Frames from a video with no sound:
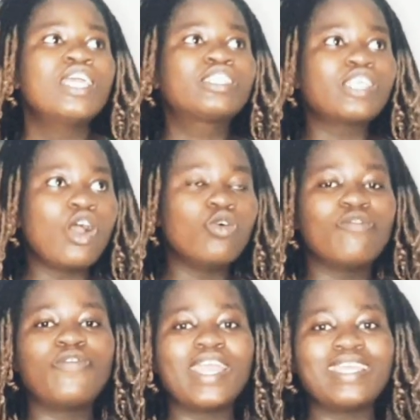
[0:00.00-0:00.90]

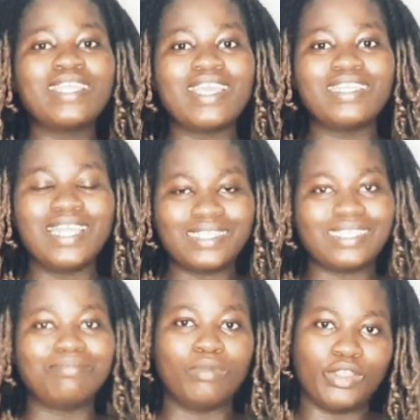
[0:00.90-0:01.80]
So for a
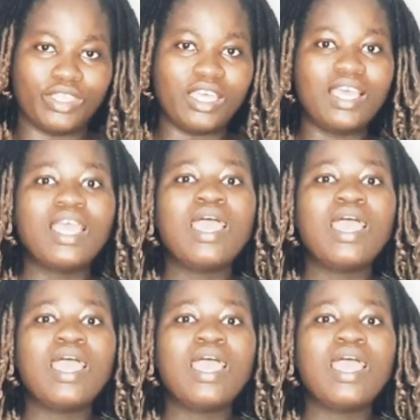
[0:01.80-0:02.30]
nursing mother,